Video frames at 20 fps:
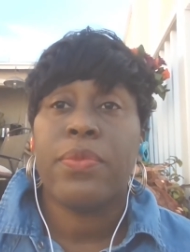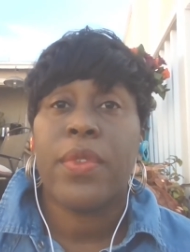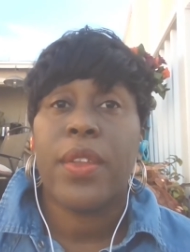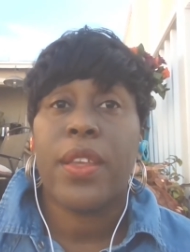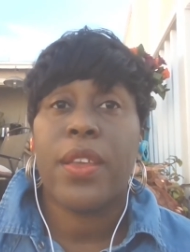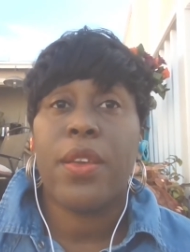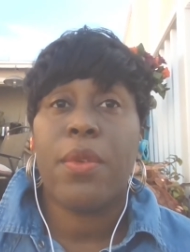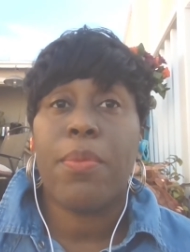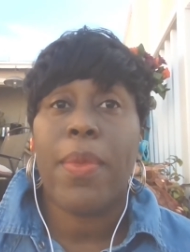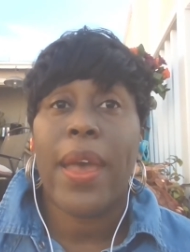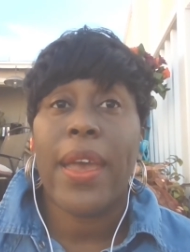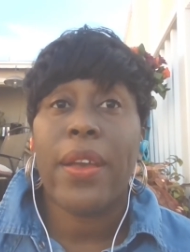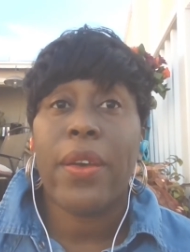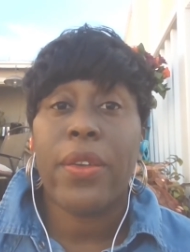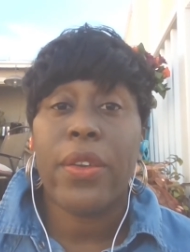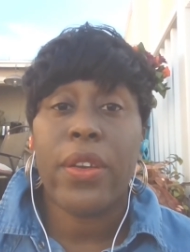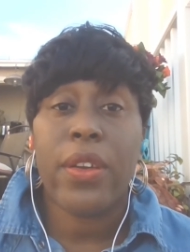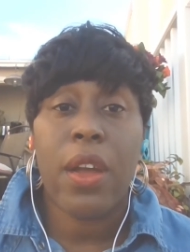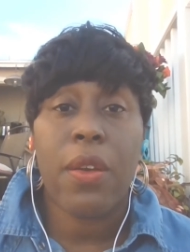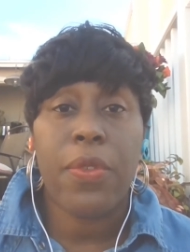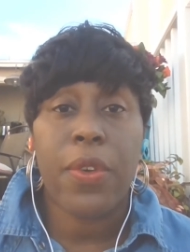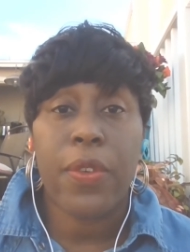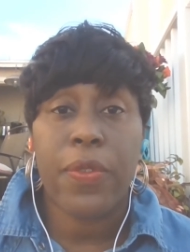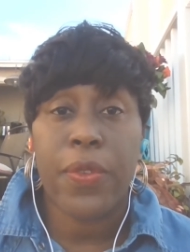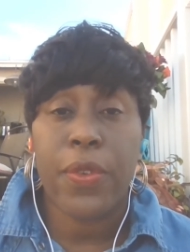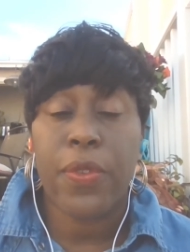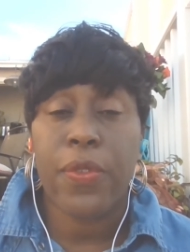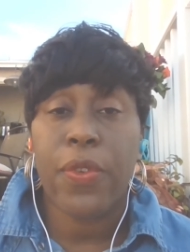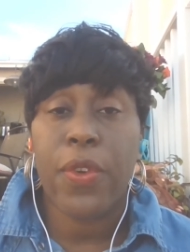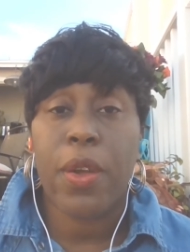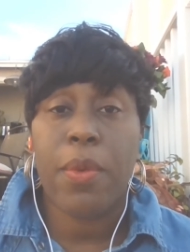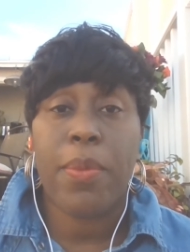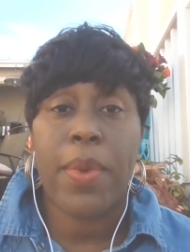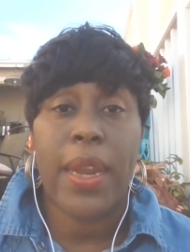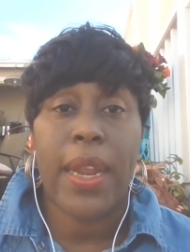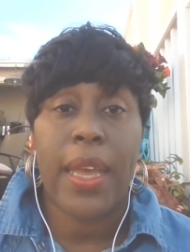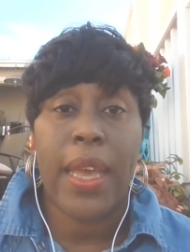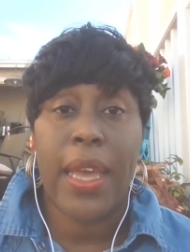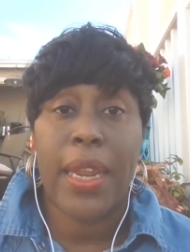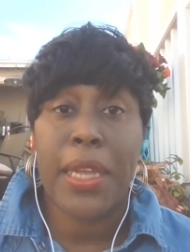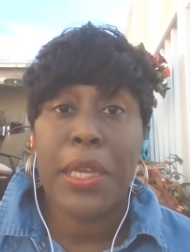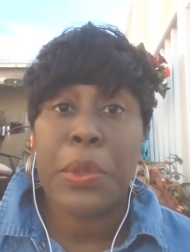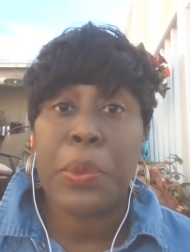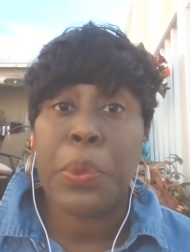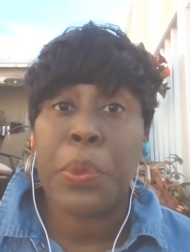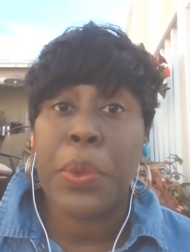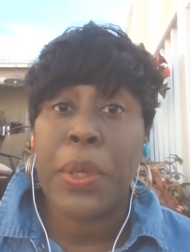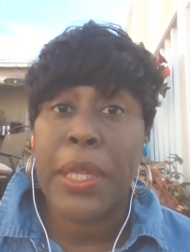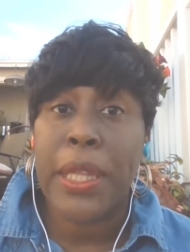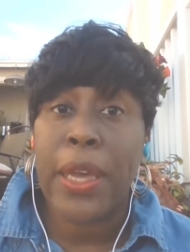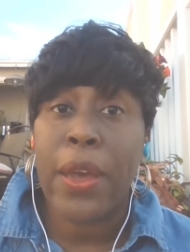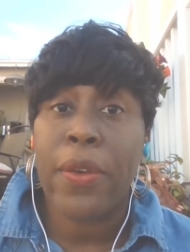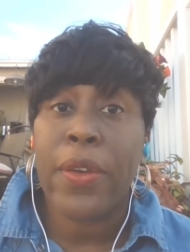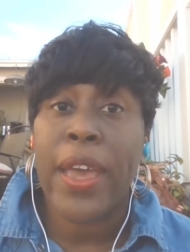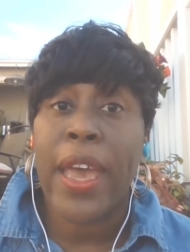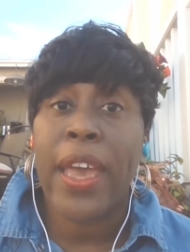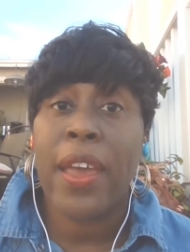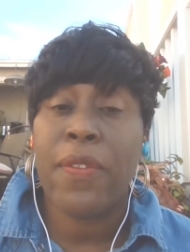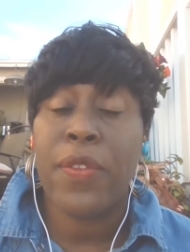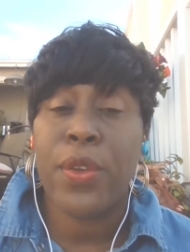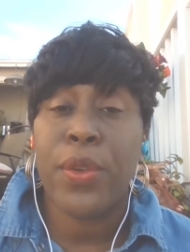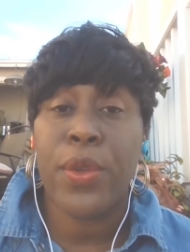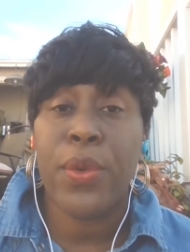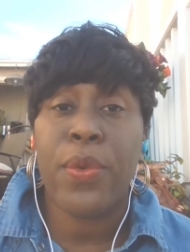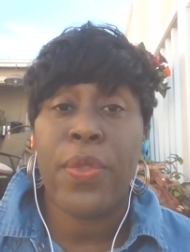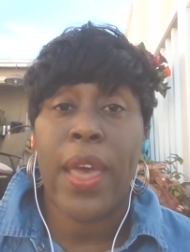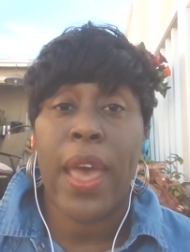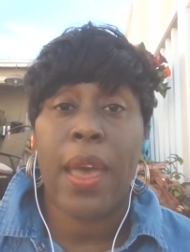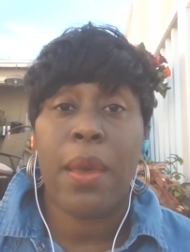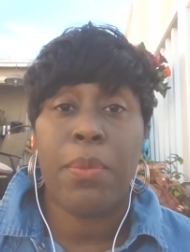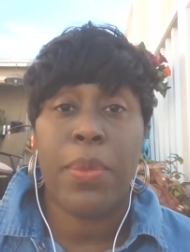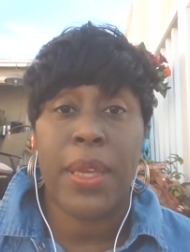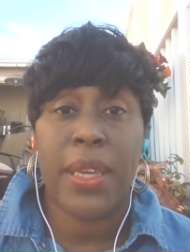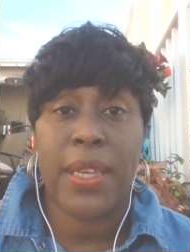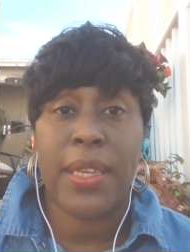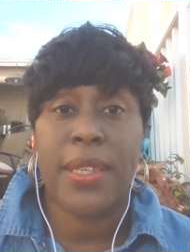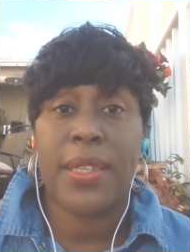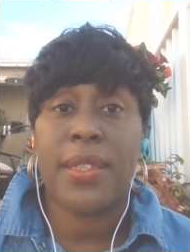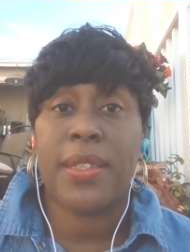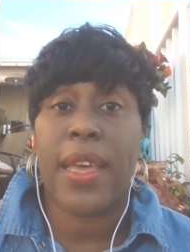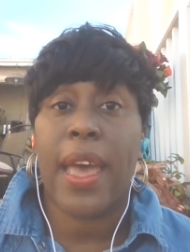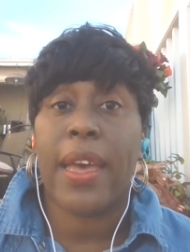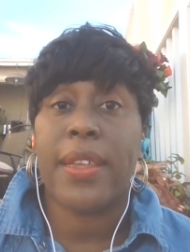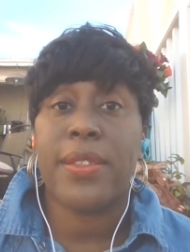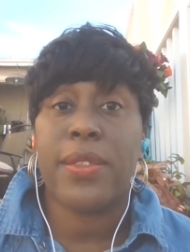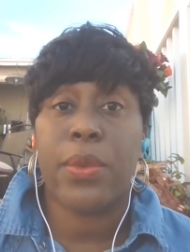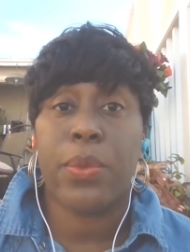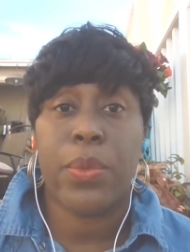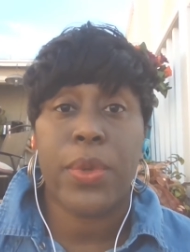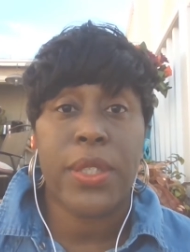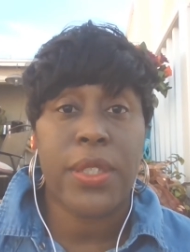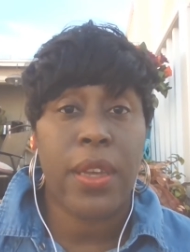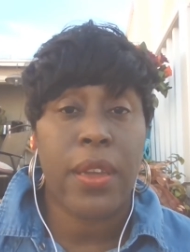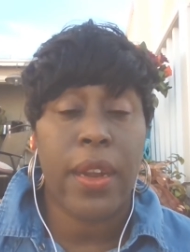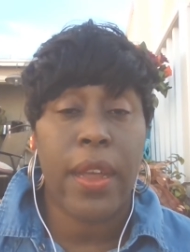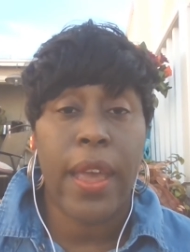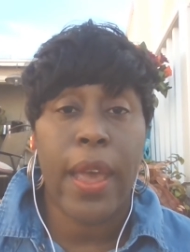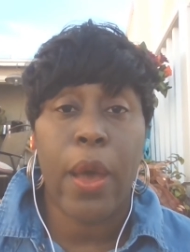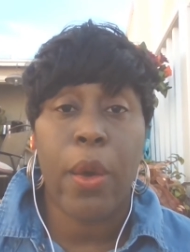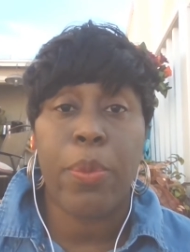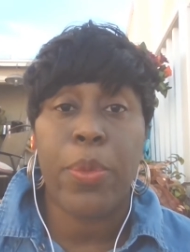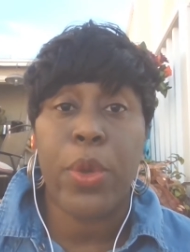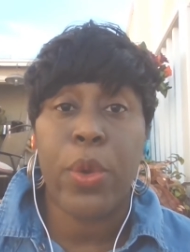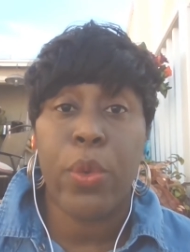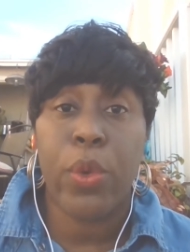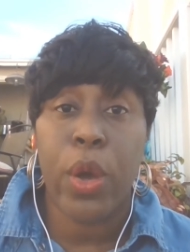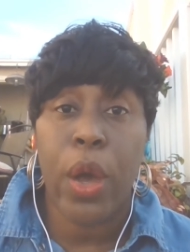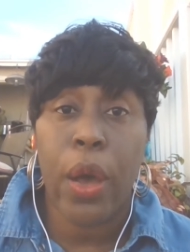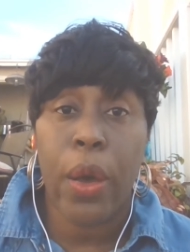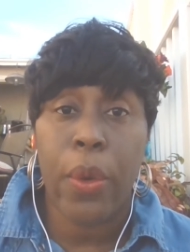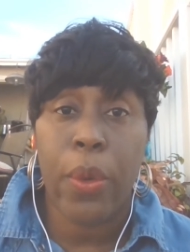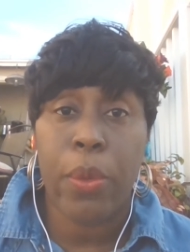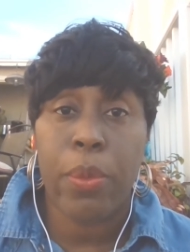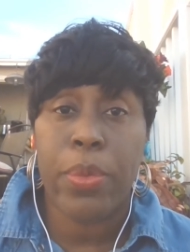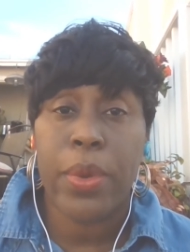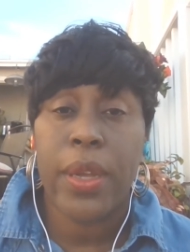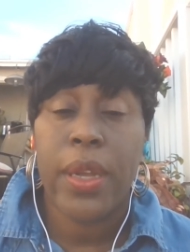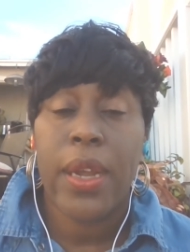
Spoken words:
You might go to comfort food for a minute, and it's really okay if you do that because that's what's going to help you cope.